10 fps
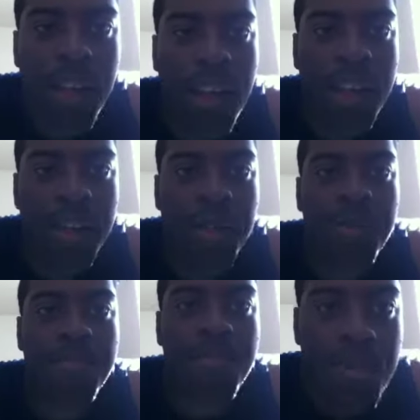and you
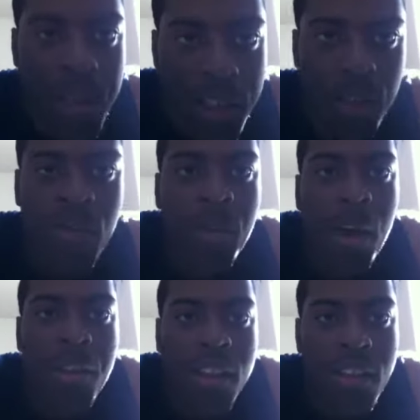put it through your
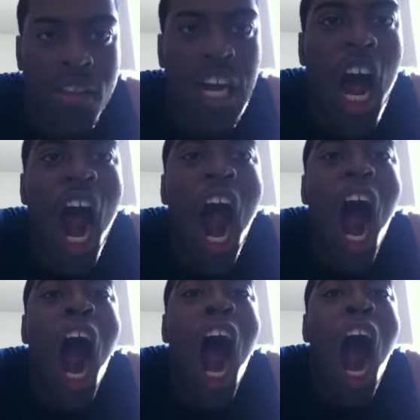mouth like this.
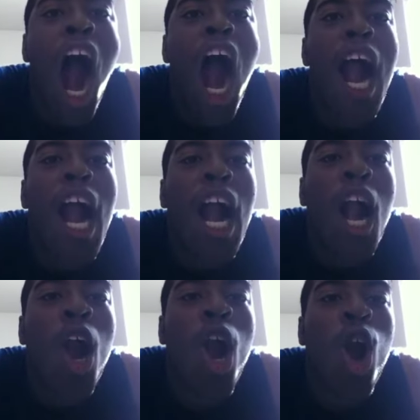Ah,
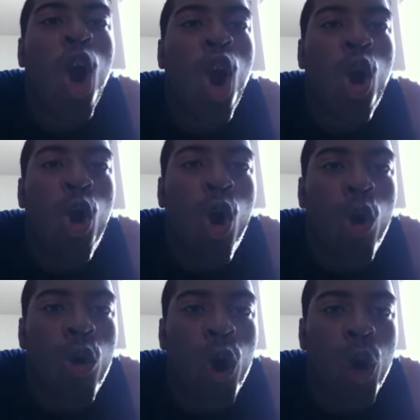er,
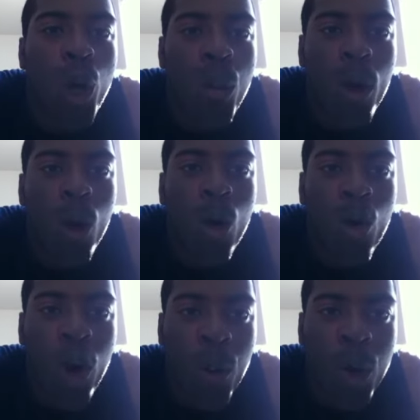or you make
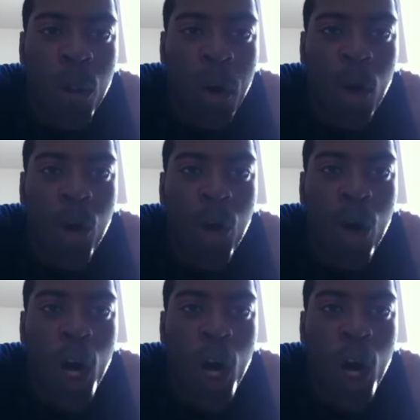it with your mouth.